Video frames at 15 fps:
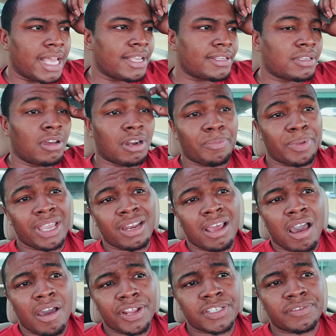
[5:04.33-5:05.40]
that's going to be in
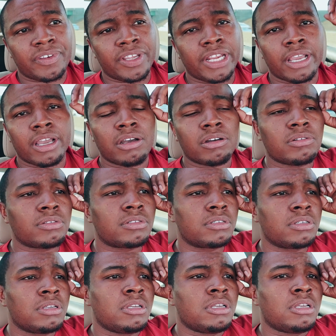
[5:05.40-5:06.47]
all these videos.
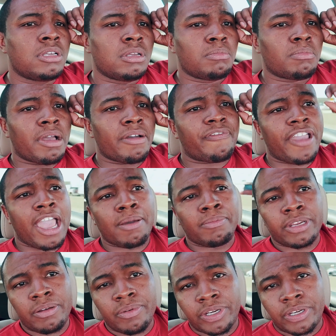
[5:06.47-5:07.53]
My
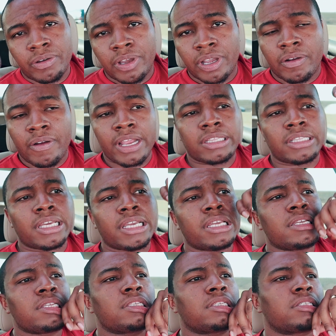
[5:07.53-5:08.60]
family, we're doing great
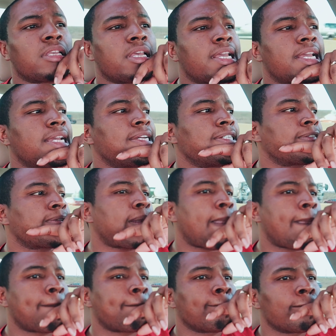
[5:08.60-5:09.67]
things, and
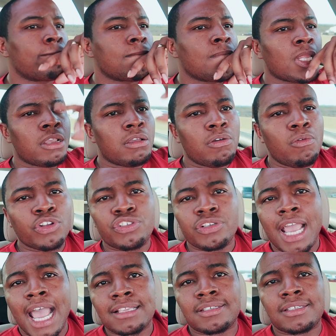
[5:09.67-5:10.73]
we want you
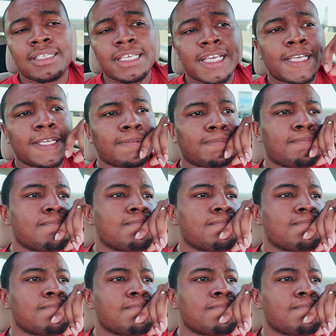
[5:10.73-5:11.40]
guys to see it.